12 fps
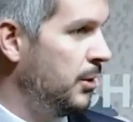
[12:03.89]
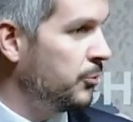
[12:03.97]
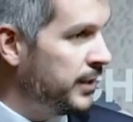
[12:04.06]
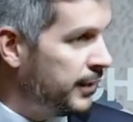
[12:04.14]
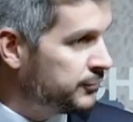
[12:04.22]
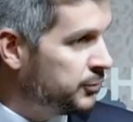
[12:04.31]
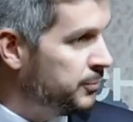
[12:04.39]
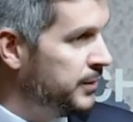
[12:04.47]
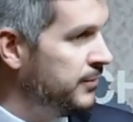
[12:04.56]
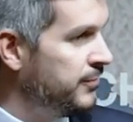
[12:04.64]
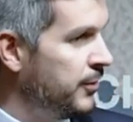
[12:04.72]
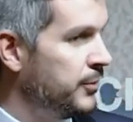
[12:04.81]
But we have to
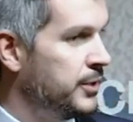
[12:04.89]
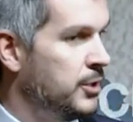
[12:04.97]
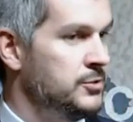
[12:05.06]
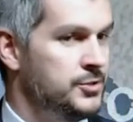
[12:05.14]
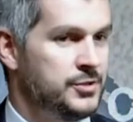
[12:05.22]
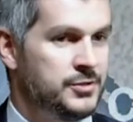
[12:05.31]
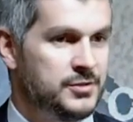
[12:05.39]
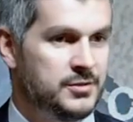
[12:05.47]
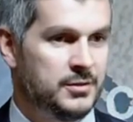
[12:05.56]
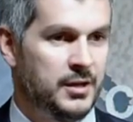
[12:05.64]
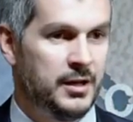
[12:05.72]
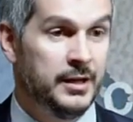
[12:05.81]
be very
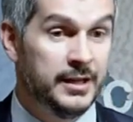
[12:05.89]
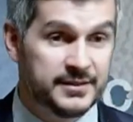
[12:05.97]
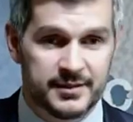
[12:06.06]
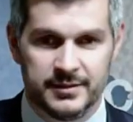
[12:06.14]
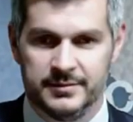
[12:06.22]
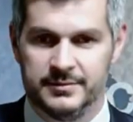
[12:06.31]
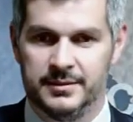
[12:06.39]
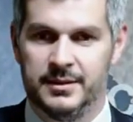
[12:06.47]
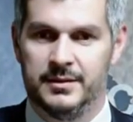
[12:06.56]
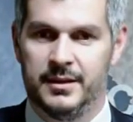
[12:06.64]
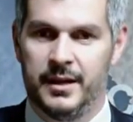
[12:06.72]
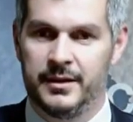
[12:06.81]
conscious and listen
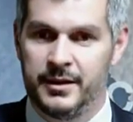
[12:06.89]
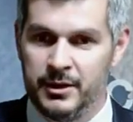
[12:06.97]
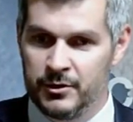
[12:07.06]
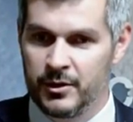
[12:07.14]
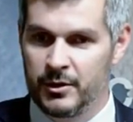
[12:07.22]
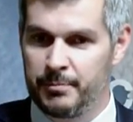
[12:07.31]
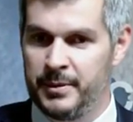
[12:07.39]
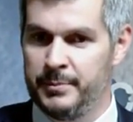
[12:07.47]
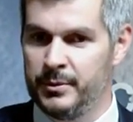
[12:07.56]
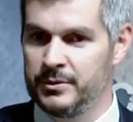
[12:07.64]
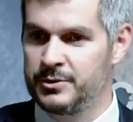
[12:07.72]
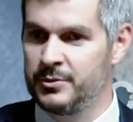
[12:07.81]
and hear our
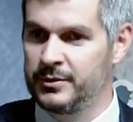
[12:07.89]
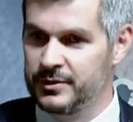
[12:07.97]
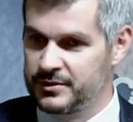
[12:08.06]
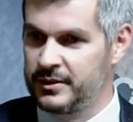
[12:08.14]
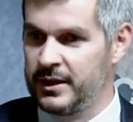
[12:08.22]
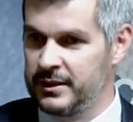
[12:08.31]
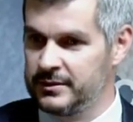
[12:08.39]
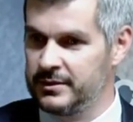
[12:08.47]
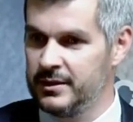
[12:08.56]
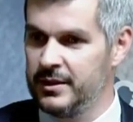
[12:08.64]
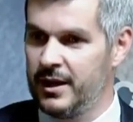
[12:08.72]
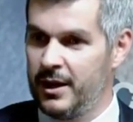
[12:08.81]
people to
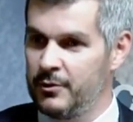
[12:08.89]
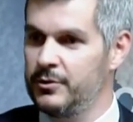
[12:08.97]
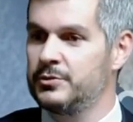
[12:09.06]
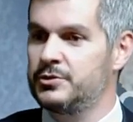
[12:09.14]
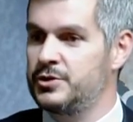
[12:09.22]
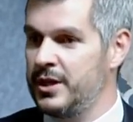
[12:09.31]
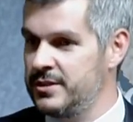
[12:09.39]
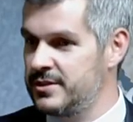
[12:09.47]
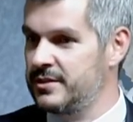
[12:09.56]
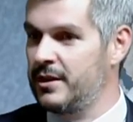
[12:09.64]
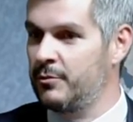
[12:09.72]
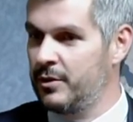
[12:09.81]
understand how those
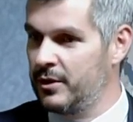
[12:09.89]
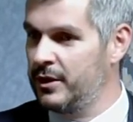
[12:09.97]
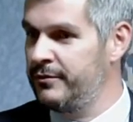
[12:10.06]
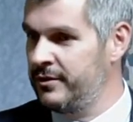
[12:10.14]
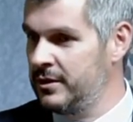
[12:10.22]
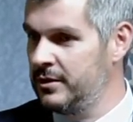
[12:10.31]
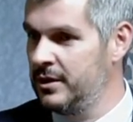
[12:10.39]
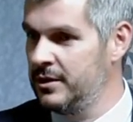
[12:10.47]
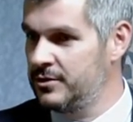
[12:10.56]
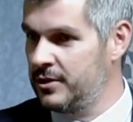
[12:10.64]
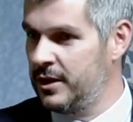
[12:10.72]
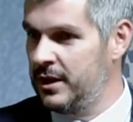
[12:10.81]
changes that we're living
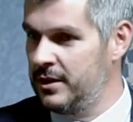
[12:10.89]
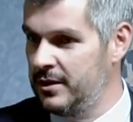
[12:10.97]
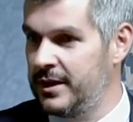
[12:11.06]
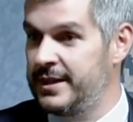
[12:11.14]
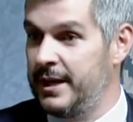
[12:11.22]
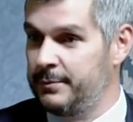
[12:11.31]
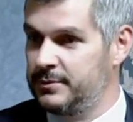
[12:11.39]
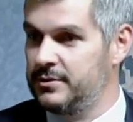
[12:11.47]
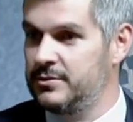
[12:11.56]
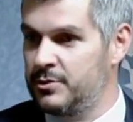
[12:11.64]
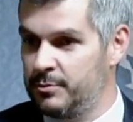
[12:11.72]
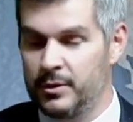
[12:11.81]
today
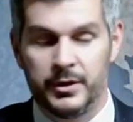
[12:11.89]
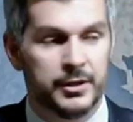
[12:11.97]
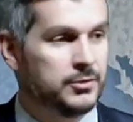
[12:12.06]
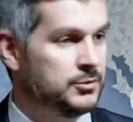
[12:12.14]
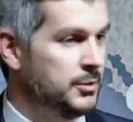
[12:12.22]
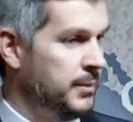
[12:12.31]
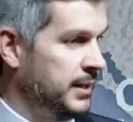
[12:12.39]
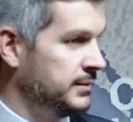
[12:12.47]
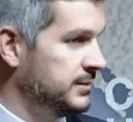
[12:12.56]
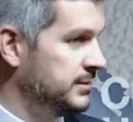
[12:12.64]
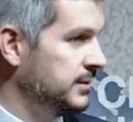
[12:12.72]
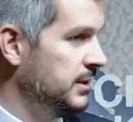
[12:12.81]
adapt to political
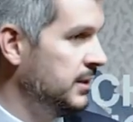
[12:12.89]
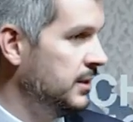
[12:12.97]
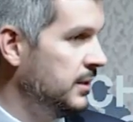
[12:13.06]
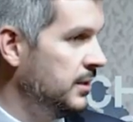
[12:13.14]
demands.